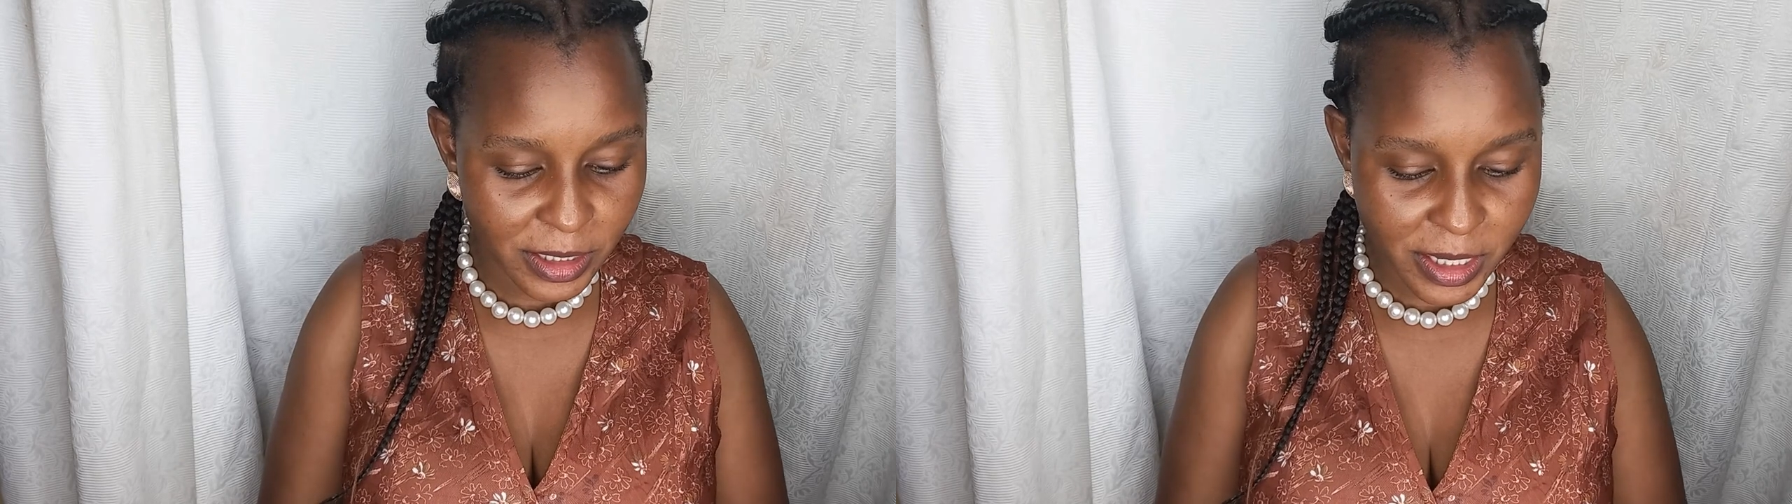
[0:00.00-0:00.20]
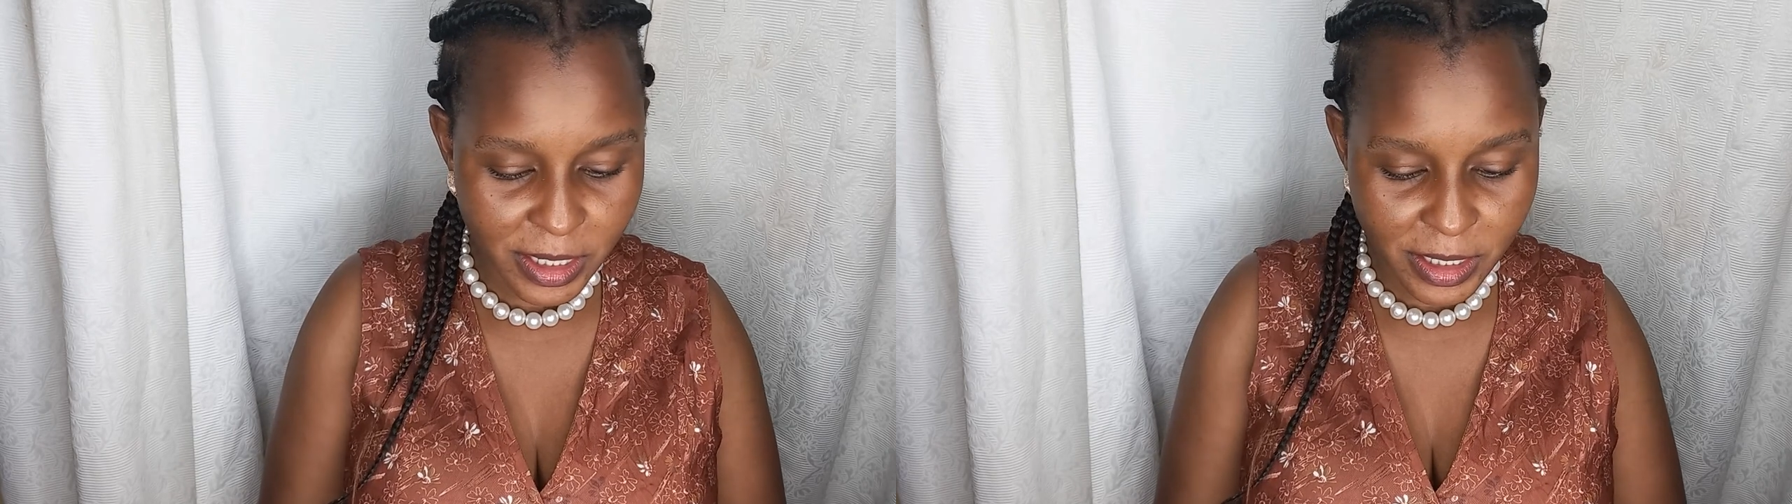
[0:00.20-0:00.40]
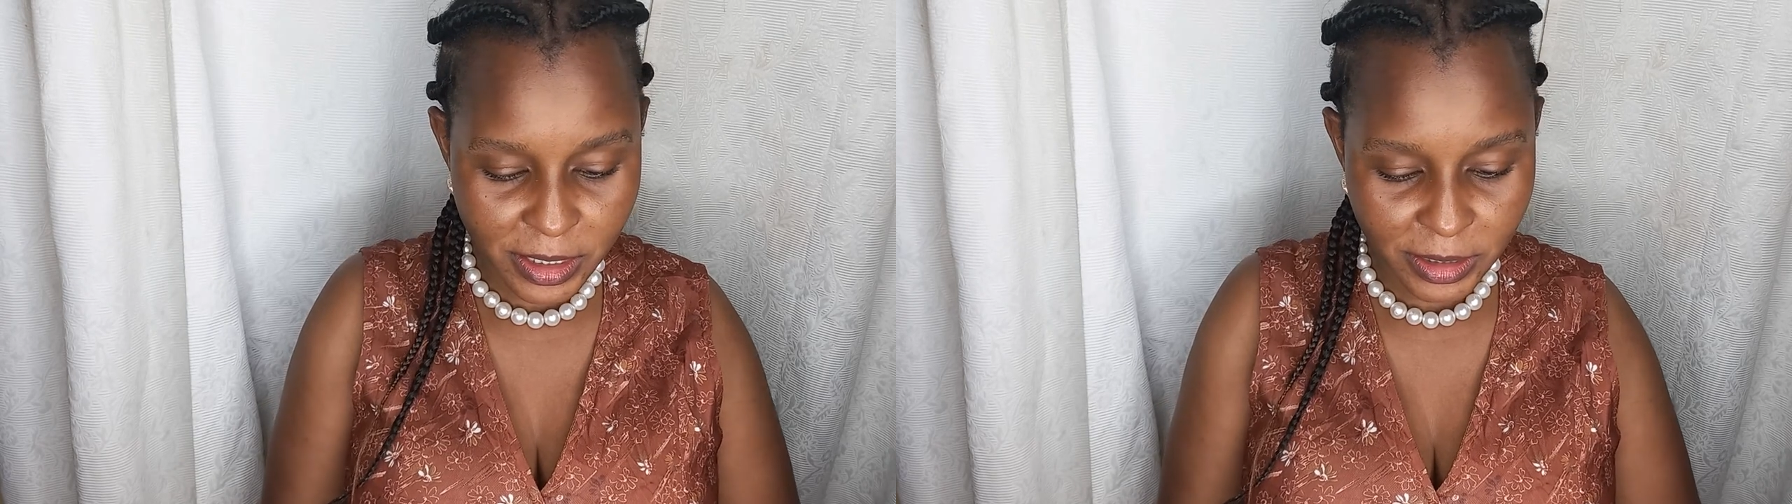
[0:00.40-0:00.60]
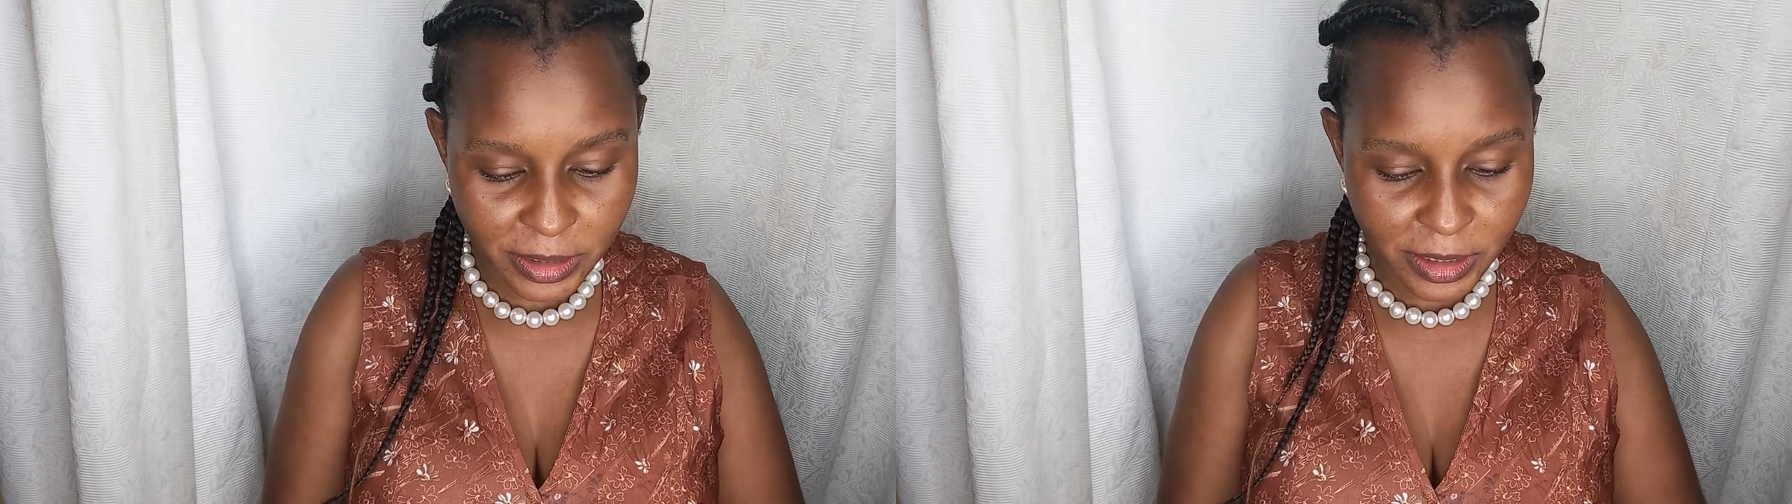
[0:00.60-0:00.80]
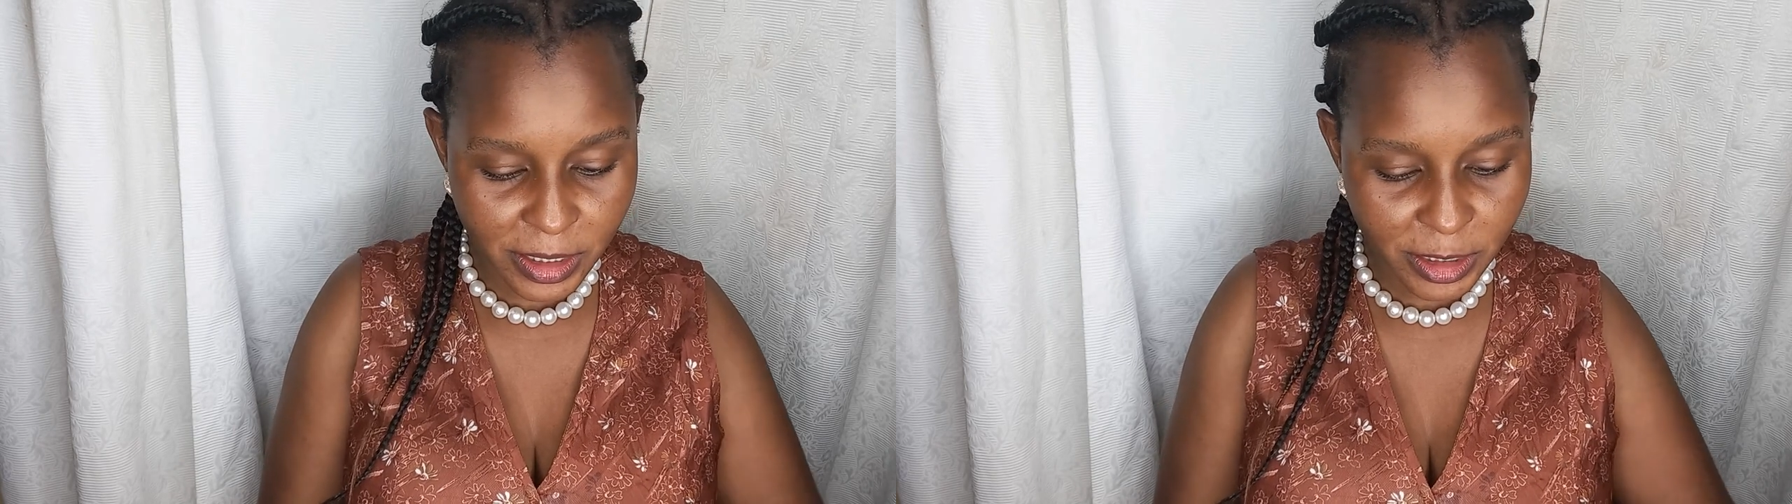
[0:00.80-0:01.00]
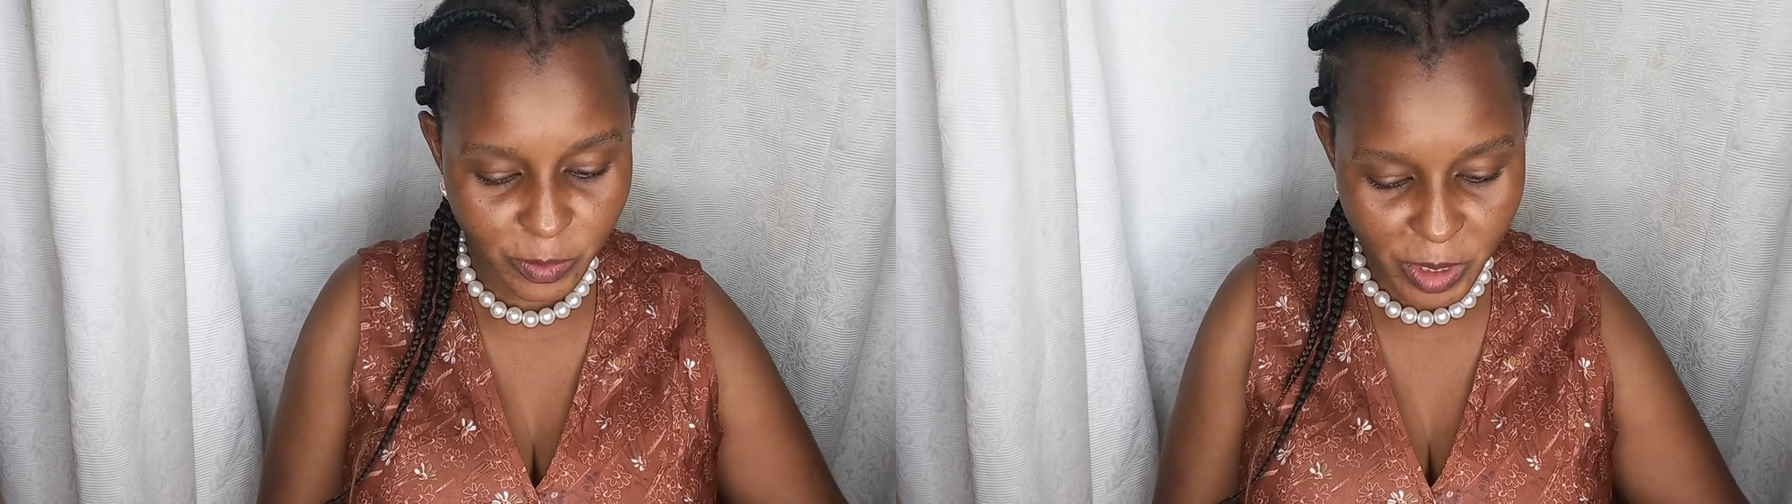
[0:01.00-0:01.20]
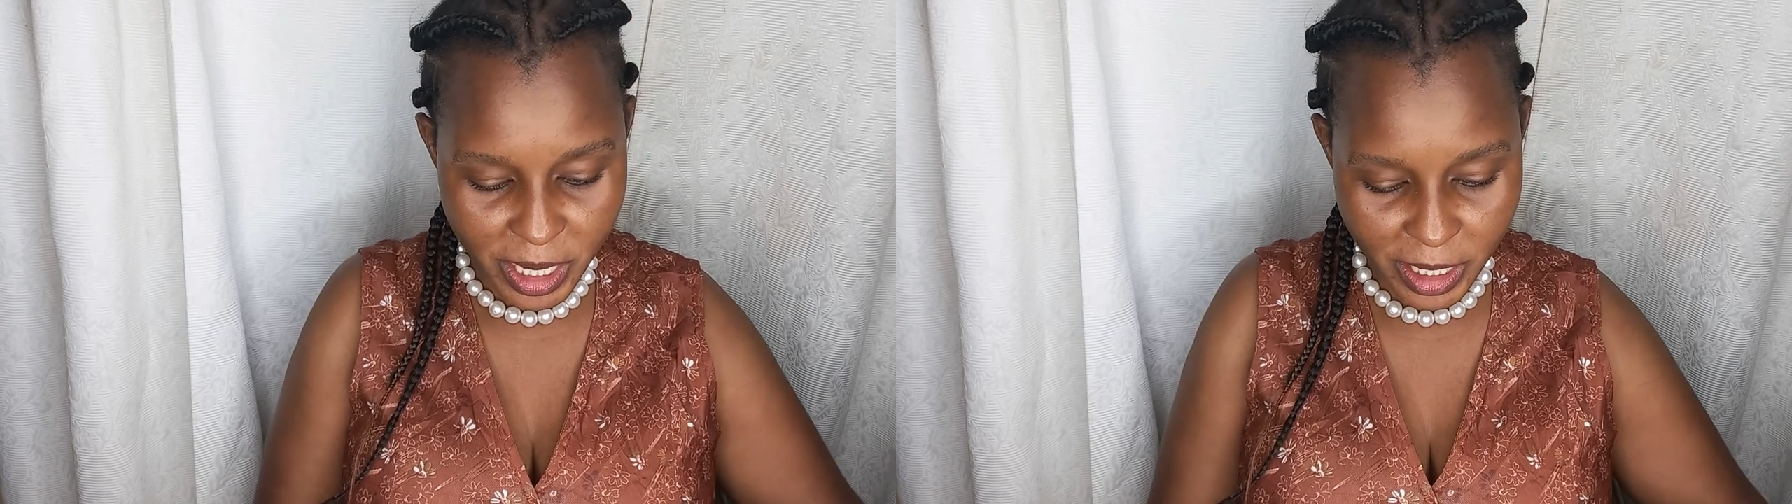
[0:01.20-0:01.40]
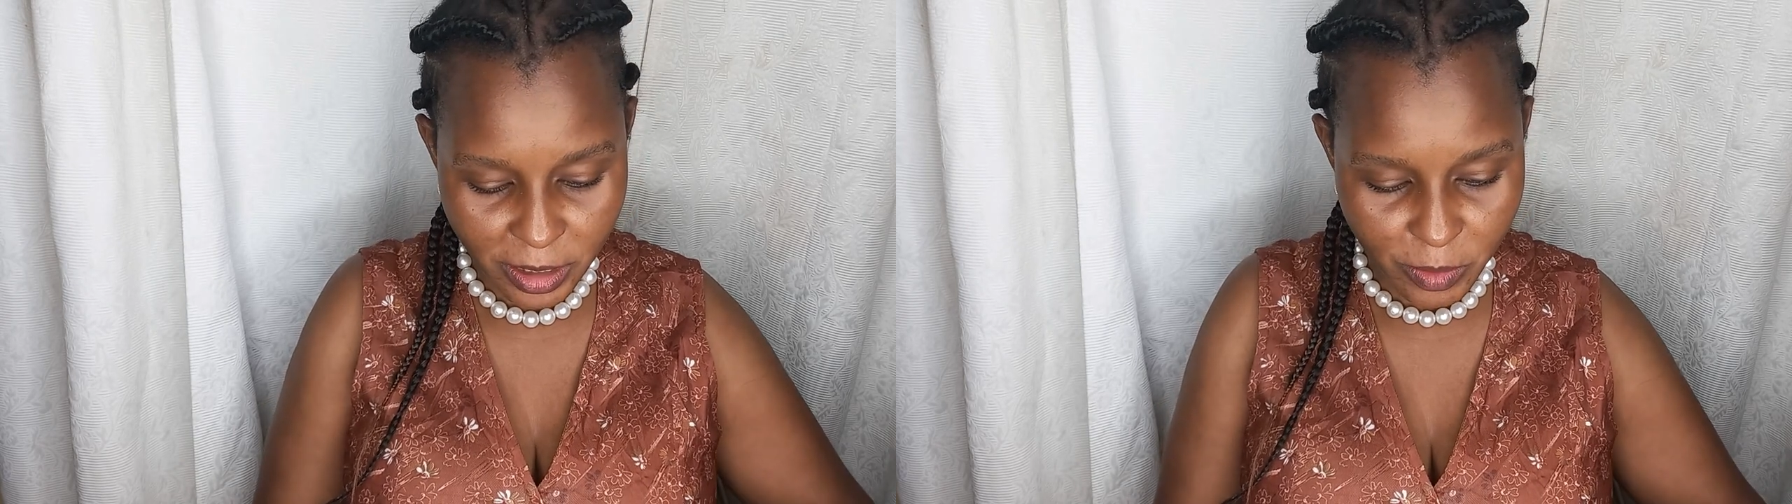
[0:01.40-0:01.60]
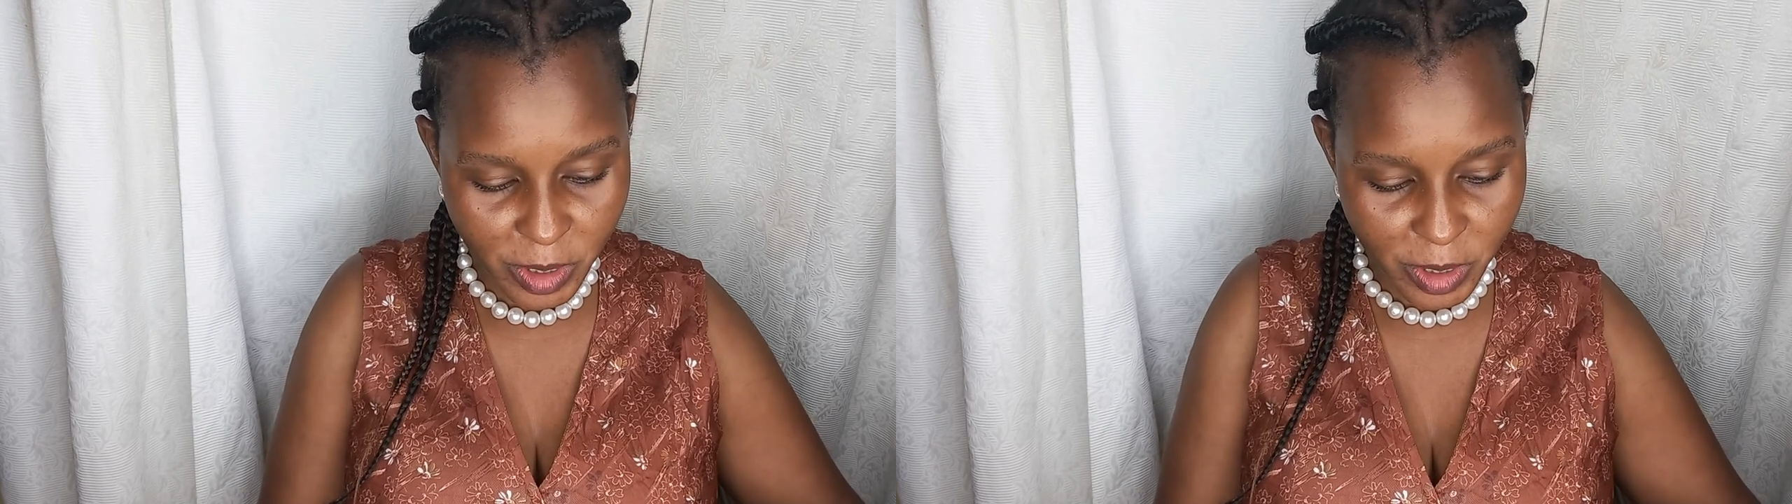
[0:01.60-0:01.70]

is inspired